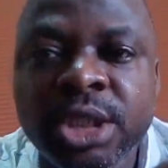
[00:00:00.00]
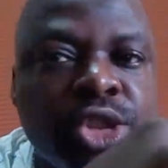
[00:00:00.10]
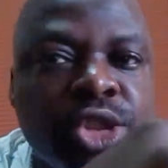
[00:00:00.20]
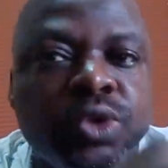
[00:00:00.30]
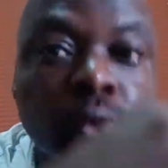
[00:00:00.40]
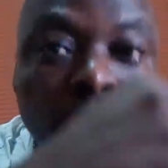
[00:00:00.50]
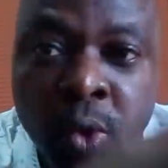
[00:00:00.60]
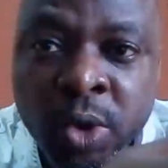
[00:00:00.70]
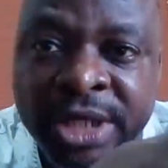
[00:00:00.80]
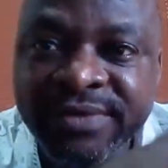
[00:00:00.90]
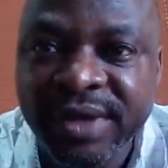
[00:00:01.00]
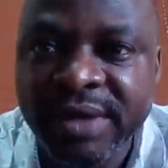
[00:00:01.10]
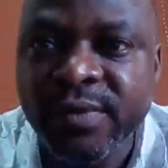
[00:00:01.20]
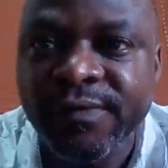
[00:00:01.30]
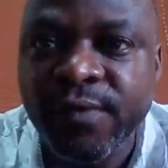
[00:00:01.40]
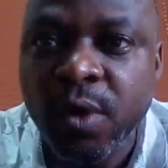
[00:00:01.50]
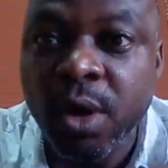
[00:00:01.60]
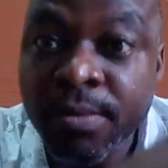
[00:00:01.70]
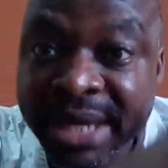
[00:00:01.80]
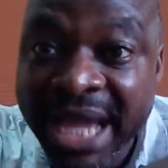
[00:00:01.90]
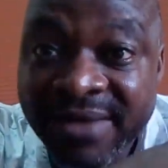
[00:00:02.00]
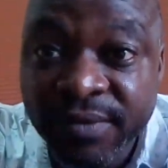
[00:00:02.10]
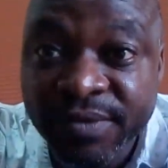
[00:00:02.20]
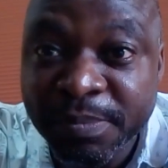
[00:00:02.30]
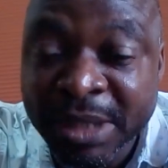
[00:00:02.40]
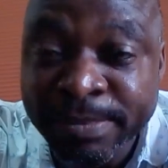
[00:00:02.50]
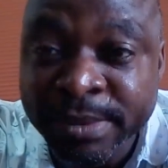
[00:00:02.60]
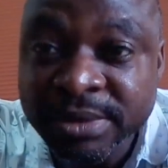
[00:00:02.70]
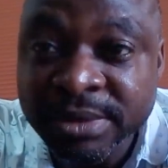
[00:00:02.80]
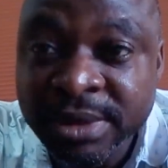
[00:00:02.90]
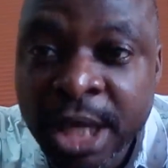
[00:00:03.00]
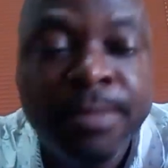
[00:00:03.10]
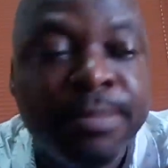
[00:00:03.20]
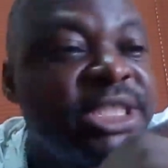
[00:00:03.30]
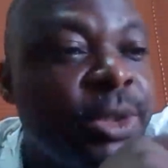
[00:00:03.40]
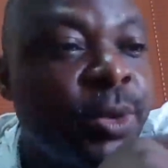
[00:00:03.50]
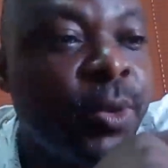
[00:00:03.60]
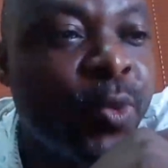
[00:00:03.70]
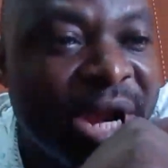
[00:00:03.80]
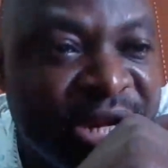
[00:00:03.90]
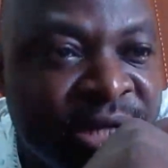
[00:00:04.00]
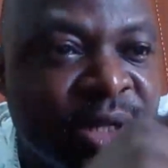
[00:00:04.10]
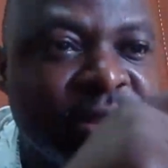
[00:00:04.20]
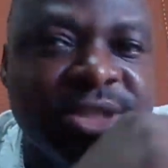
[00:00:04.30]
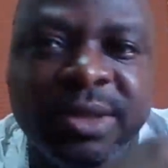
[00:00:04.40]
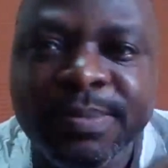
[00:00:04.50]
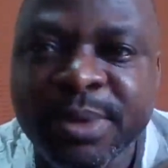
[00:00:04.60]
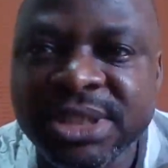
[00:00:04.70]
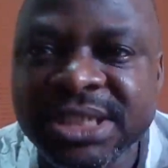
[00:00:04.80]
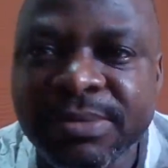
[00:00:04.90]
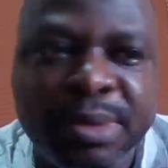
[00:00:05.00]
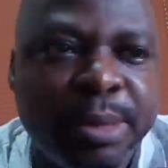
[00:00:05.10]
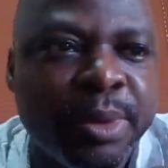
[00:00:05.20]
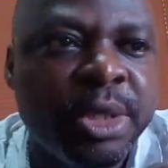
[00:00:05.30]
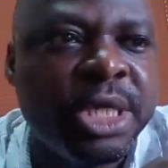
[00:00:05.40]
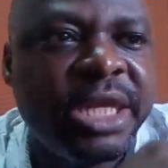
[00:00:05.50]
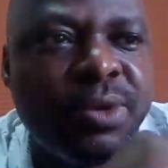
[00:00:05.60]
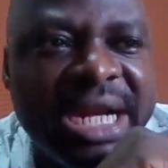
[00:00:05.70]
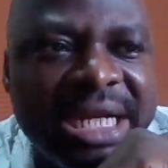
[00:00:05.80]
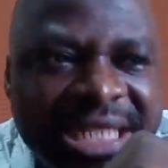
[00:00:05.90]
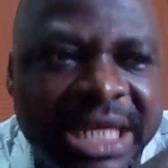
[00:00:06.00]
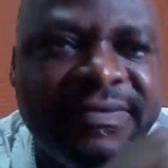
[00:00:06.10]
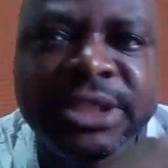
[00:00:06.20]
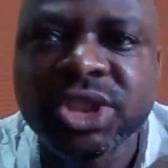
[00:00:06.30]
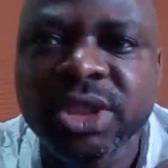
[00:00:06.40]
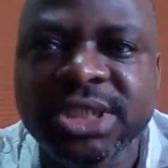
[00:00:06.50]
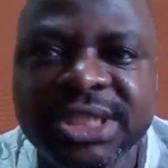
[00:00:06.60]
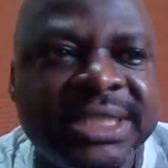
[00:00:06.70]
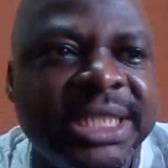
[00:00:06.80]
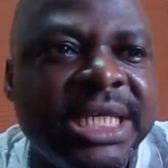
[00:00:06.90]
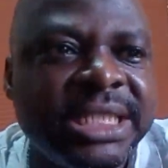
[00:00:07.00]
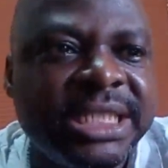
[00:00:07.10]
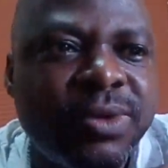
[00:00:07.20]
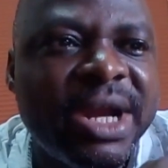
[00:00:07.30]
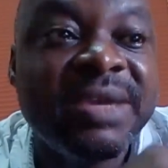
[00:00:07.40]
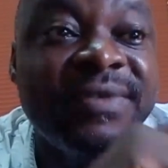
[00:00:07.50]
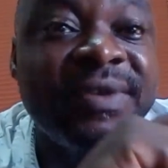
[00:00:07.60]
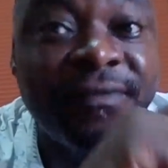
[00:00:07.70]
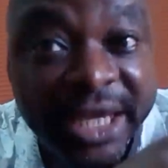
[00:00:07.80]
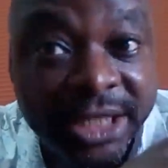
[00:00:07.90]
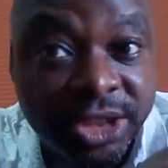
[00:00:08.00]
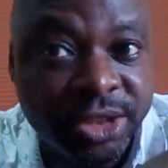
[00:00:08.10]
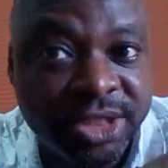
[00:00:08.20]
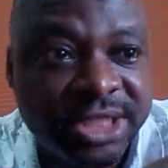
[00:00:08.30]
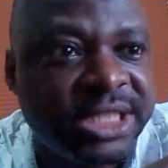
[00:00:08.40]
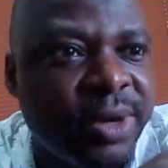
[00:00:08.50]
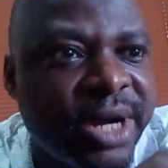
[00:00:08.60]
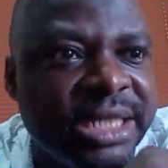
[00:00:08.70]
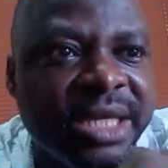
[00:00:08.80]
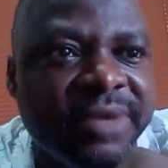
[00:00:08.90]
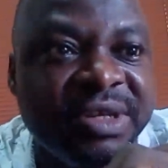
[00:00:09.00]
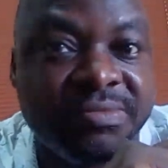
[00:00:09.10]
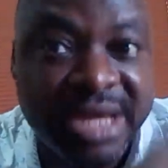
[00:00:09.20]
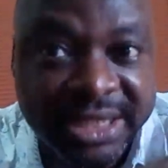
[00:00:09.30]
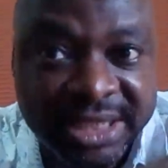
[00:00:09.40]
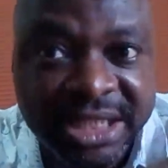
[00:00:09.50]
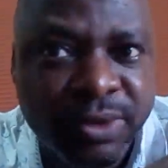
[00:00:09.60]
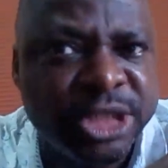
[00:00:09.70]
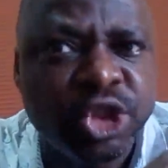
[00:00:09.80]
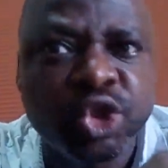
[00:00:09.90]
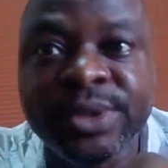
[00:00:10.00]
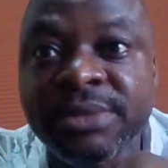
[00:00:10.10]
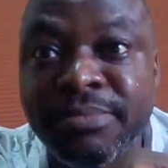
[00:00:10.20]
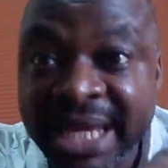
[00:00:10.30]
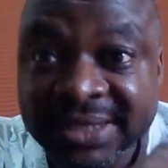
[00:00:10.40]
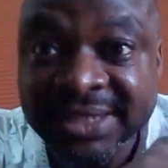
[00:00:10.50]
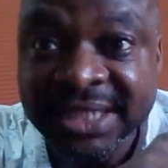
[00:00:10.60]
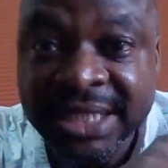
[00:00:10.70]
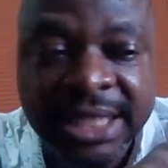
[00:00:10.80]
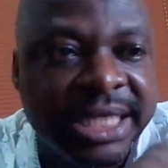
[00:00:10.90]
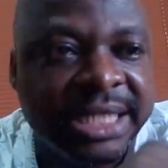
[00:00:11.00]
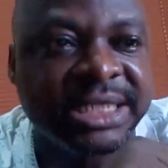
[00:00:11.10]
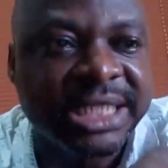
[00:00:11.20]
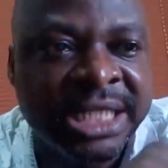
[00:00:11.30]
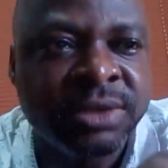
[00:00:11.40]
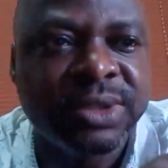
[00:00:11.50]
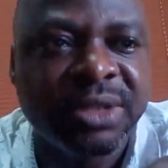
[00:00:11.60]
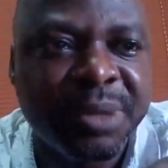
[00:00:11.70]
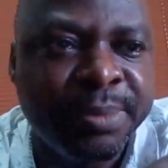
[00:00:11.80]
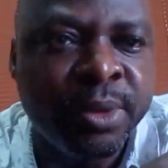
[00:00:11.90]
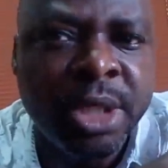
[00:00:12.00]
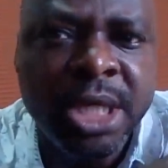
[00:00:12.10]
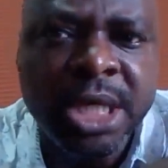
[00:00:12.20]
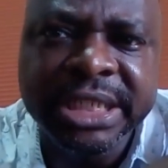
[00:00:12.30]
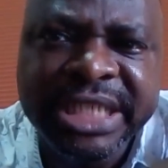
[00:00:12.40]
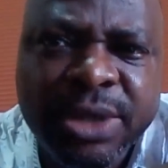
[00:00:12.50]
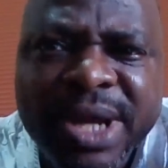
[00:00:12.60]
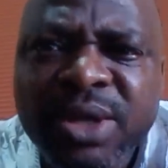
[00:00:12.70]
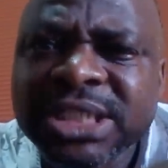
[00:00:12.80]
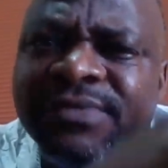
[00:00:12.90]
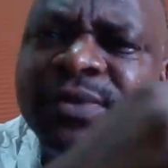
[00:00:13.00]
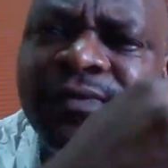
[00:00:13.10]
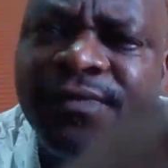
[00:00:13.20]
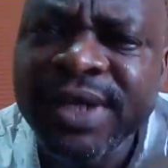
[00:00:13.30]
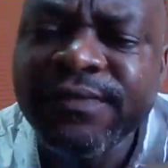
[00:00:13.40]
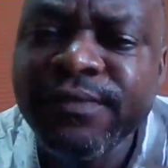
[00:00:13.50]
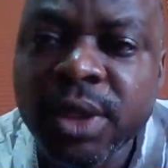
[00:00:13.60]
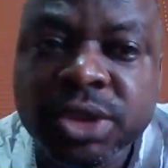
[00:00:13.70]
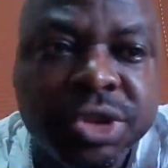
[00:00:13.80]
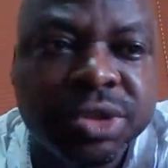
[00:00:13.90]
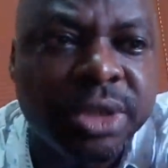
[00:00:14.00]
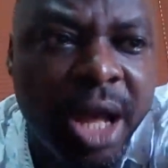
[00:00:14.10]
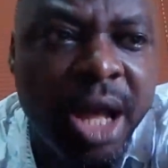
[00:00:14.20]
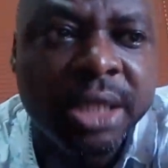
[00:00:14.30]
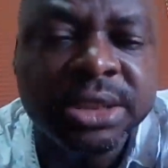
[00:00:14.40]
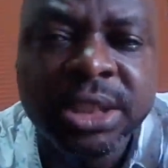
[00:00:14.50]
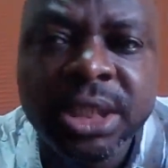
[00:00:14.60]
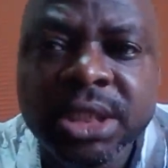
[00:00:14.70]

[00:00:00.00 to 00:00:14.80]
Should rule in favor for on behalf of the people. But they were not supporting the people. They weren't giving justice. They weren't giving fair justice. They weren't giving mercy. They weren't showing mercy in dealing with the people. They were not even faithful unto God.